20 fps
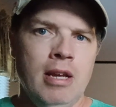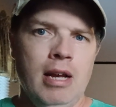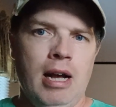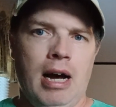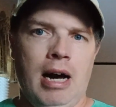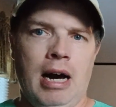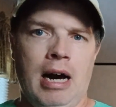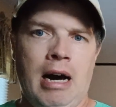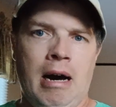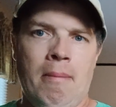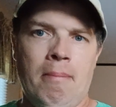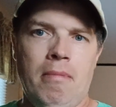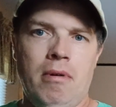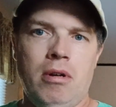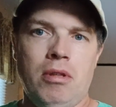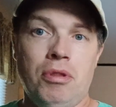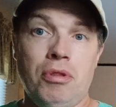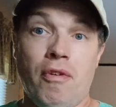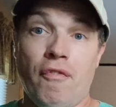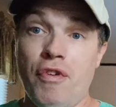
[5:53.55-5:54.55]

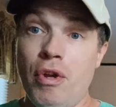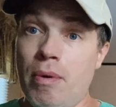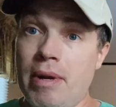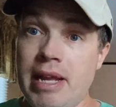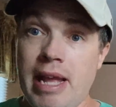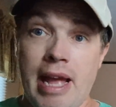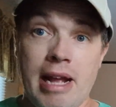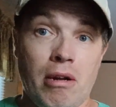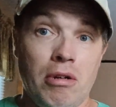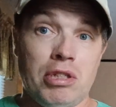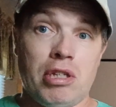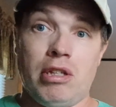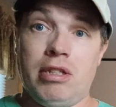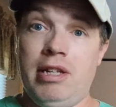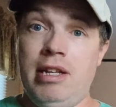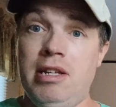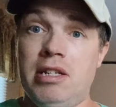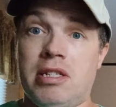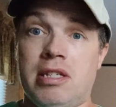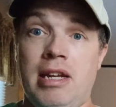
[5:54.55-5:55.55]
The viewing angles are
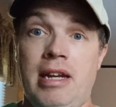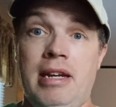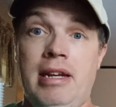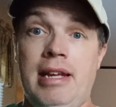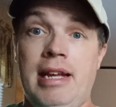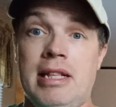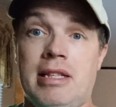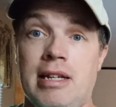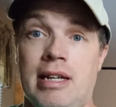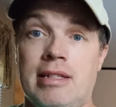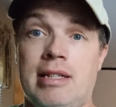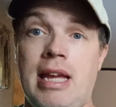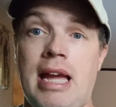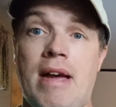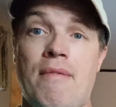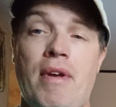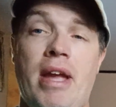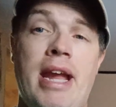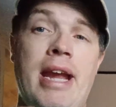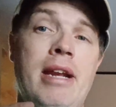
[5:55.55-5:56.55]
decent. It does
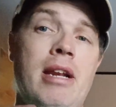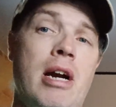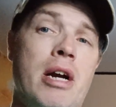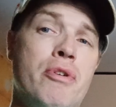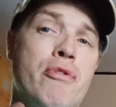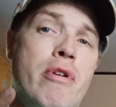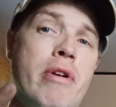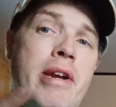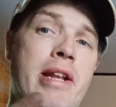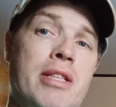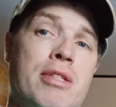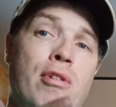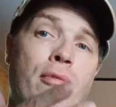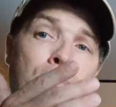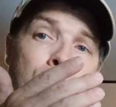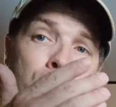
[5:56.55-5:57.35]
have 800 nits of